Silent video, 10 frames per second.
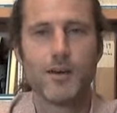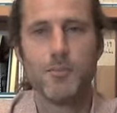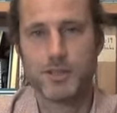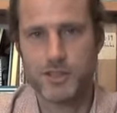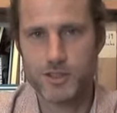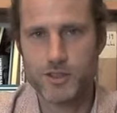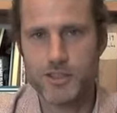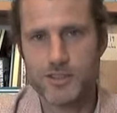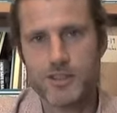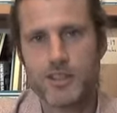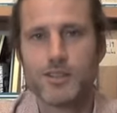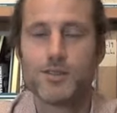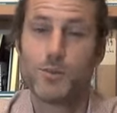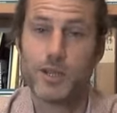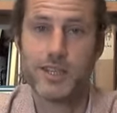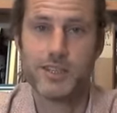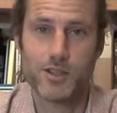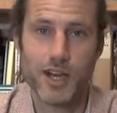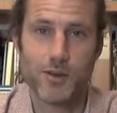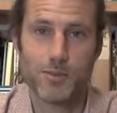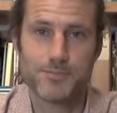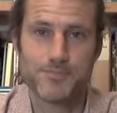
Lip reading: But to do this, we need your help.